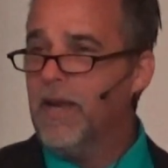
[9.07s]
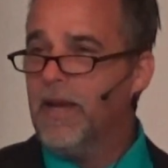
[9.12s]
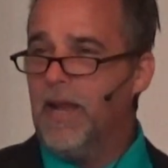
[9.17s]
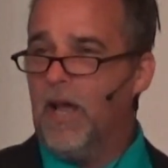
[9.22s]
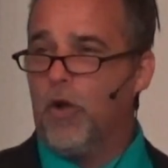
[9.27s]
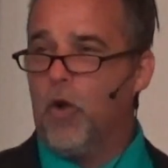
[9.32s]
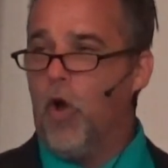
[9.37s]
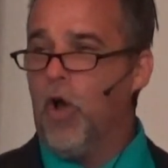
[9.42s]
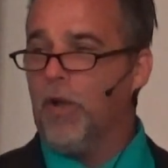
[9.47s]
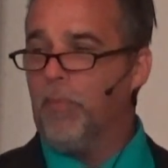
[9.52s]

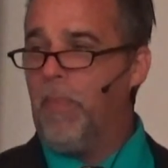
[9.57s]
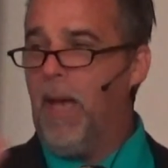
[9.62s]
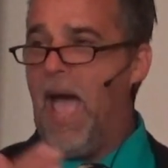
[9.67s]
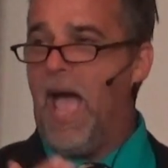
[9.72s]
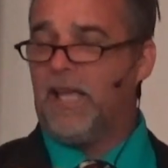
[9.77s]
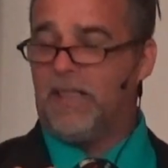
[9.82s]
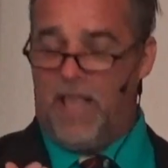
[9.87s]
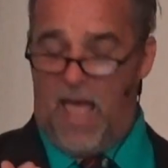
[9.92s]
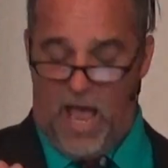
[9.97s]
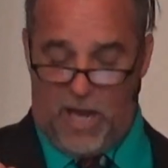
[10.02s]
Now going
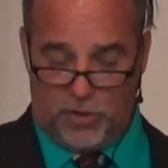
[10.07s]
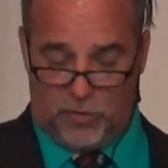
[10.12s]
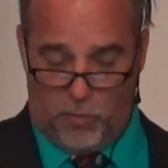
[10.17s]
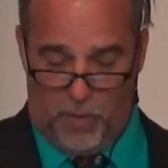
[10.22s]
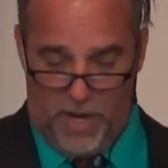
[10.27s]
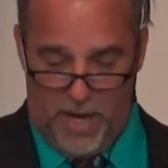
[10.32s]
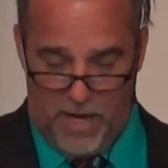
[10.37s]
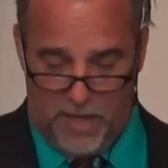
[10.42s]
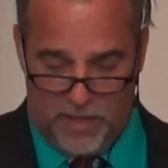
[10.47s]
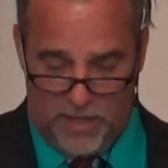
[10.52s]
back last
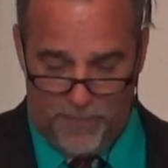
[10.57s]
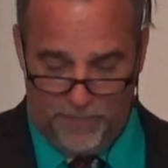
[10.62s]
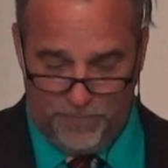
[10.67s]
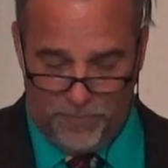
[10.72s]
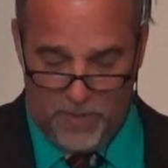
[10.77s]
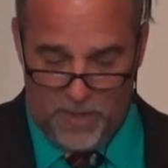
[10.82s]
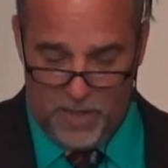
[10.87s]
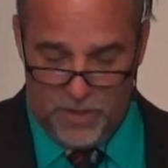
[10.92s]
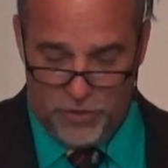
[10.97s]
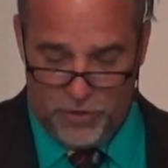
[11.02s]
week,
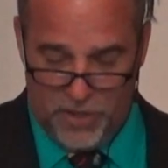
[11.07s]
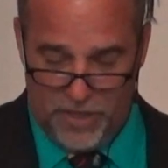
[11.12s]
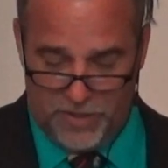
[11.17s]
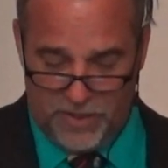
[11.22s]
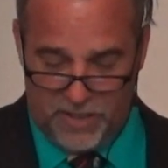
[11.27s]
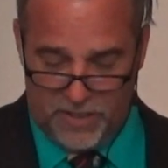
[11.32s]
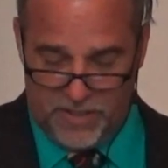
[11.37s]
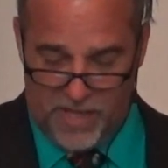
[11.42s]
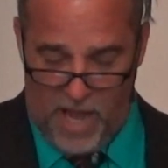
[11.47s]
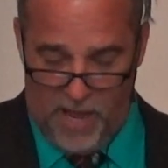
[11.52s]

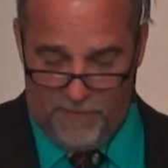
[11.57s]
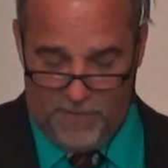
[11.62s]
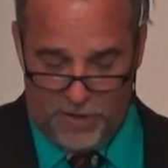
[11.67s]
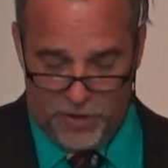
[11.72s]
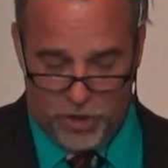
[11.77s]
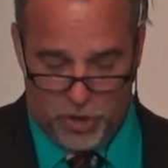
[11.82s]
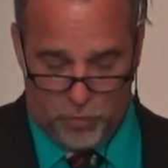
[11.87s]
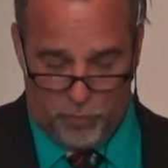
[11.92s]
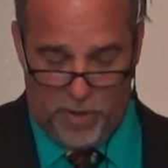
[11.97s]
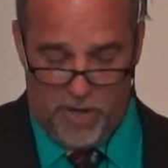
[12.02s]
Jesus gave
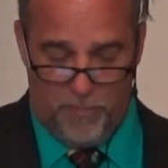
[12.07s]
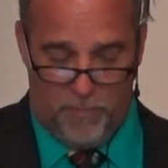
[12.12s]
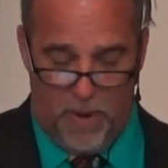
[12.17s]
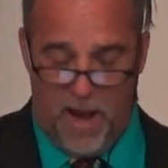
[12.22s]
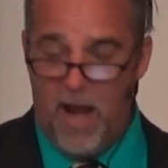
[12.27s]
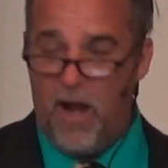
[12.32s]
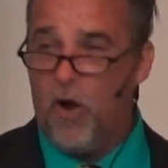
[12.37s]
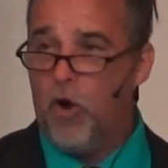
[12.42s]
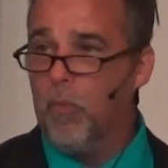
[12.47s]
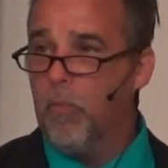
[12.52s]
us 3
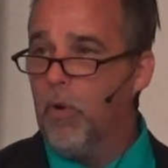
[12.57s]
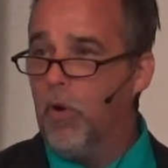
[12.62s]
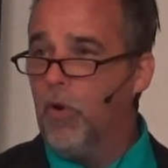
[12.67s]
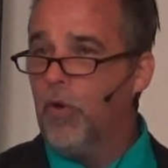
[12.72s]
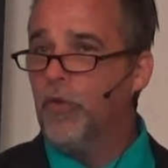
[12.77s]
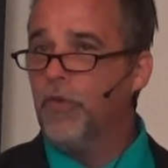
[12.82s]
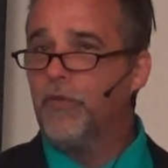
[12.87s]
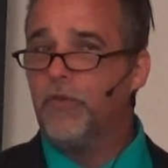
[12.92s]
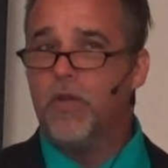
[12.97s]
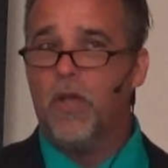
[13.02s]

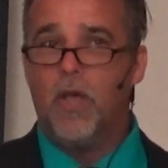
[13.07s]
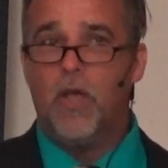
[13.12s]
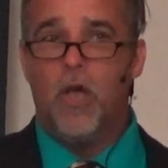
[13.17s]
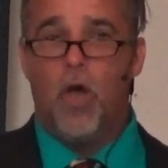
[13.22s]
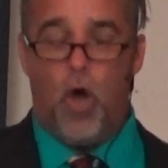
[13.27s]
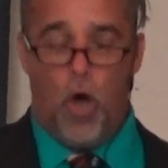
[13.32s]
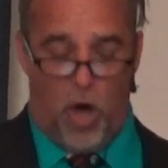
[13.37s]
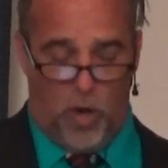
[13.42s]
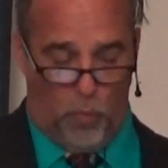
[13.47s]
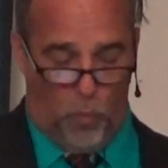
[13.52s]
parables
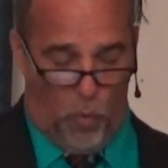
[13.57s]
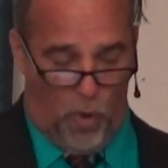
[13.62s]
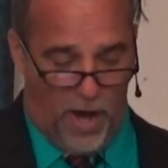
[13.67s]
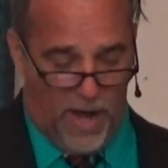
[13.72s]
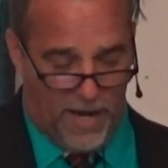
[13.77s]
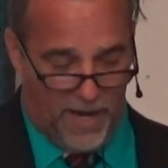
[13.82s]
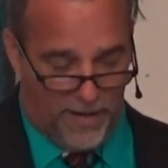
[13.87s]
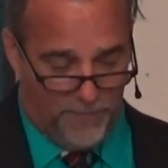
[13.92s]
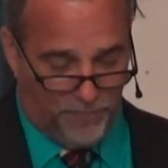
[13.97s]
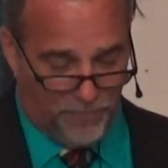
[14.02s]
on
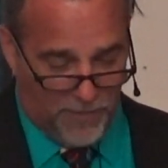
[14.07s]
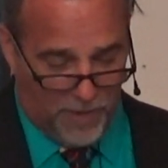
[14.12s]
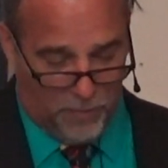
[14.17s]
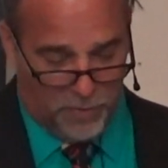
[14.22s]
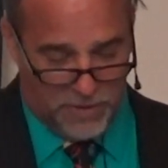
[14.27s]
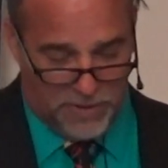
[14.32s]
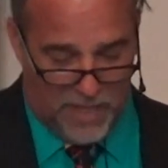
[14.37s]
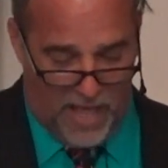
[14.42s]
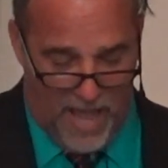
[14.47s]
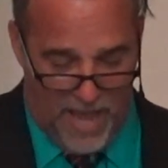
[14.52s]
what it
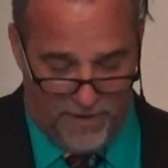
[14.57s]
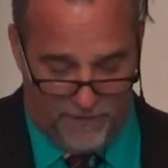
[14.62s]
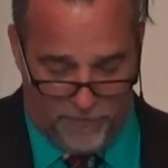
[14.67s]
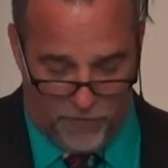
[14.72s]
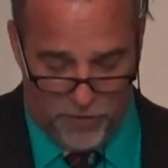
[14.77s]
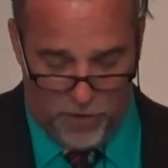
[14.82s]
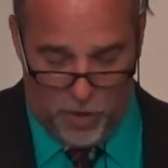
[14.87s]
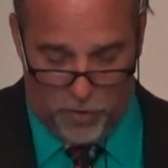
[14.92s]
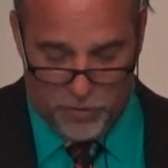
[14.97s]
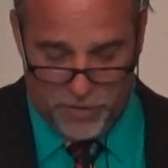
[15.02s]
was like
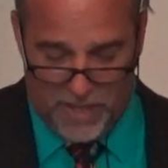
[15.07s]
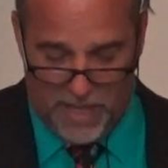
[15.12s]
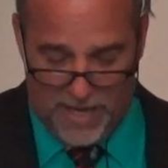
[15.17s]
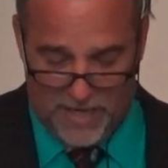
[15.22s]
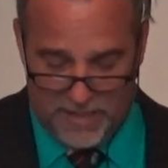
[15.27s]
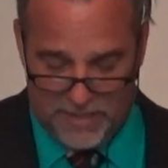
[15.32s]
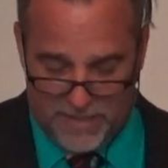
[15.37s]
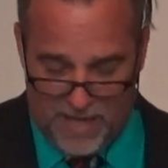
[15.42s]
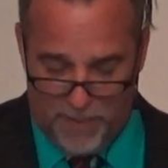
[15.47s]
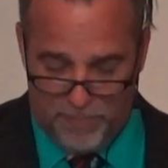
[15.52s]
for those that
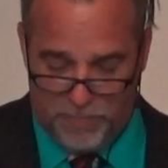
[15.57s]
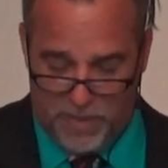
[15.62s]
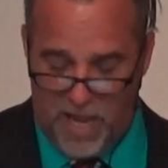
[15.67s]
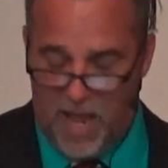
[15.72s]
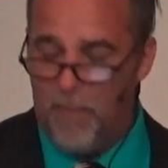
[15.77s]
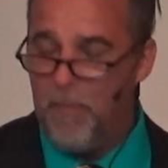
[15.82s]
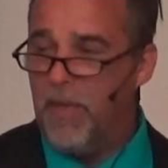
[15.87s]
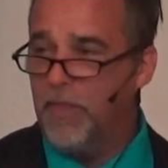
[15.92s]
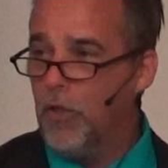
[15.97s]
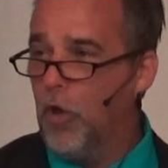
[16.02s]
accept
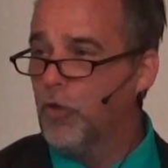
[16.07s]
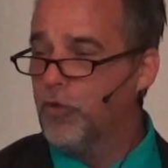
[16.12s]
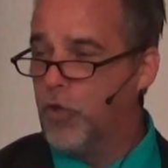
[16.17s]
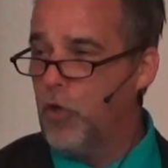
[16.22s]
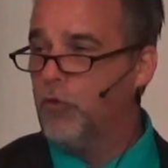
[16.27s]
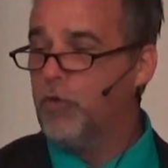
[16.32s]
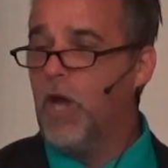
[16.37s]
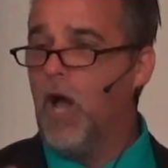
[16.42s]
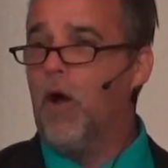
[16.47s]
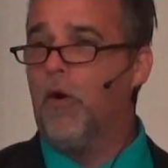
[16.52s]
Him and those
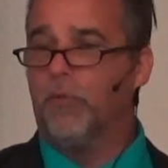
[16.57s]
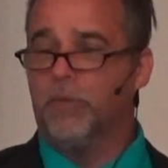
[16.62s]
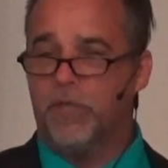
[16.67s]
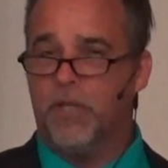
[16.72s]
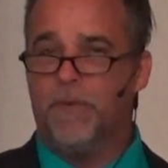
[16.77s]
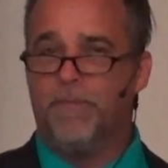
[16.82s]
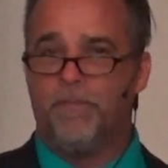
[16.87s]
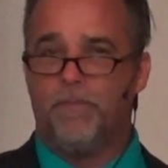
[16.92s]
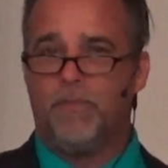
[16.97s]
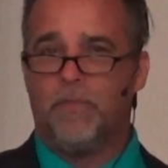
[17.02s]
who
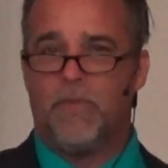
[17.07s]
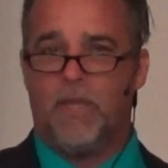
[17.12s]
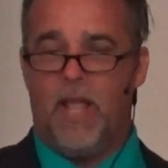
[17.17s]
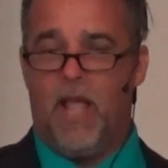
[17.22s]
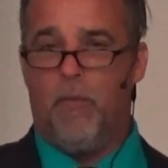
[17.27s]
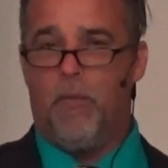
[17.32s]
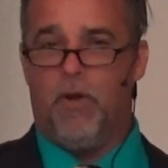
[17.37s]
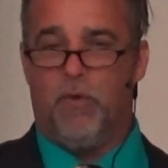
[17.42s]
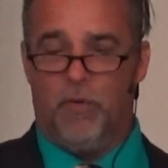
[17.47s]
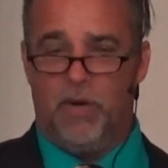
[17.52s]
don't.
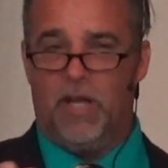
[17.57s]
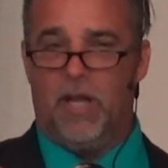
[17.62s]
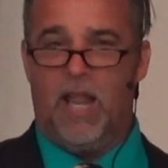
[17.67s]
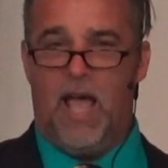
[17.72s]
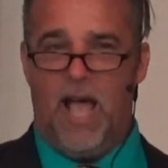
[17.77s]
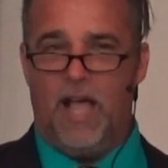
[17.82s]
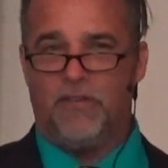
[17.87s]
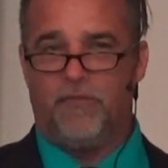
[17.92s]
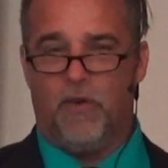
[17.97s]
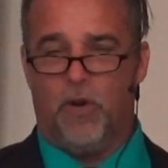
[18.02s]
And we
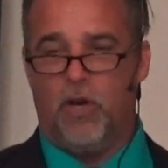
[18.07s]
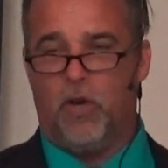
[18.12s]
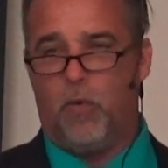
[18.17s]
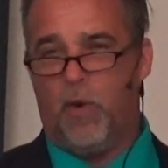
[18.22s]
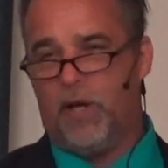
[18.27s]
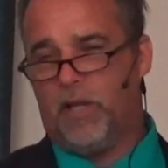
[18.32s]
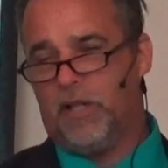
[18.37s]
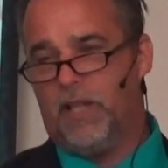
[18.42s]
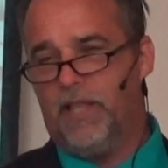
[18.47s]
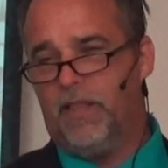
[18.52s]
realized very
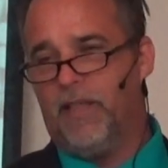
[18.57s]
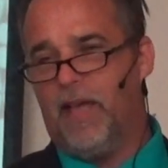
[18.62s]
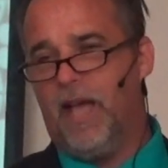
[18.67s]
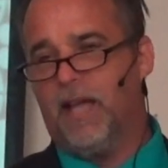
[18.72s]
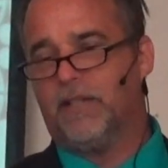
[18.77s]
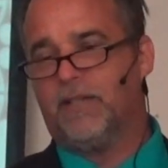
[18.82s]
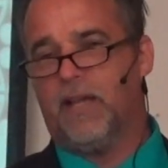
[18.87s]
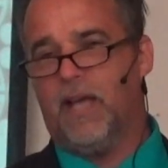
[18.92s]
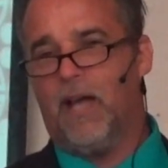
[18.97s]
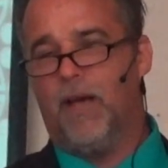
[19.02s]
quickly
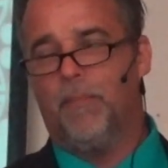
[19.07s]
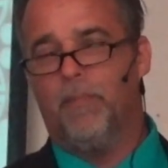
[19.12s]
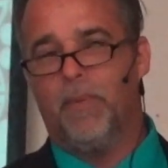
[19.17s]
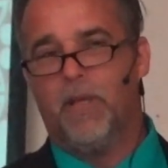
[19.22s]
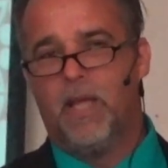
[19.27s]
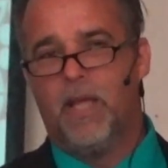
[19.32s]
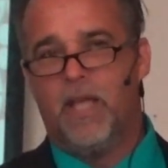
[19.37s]
that